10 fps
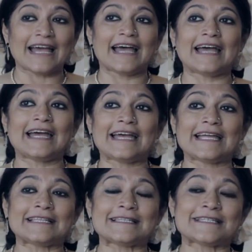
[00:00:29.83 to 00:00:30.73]

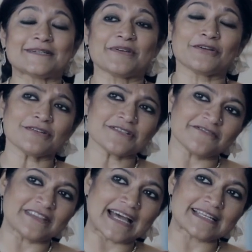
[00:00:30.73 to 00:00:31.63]
And because
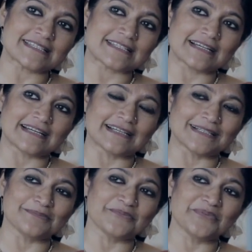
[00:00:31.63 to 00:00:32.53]
of that,
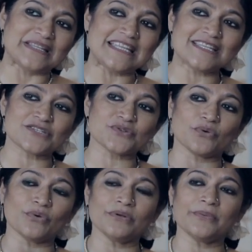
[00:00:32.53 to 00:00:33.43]
we need to
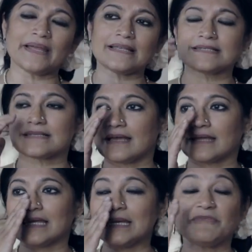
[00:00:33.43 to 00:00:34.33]
always
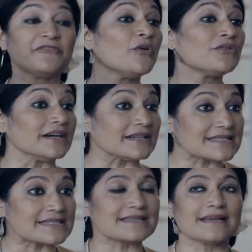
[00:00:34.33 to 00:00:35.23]
keep
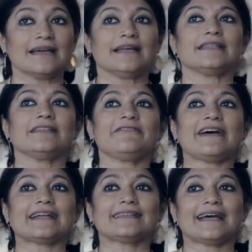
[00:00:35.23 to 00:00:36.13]
focused the
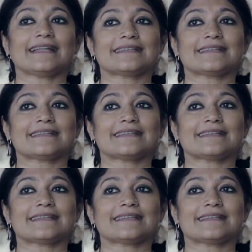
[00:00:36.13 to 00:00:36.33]
fact that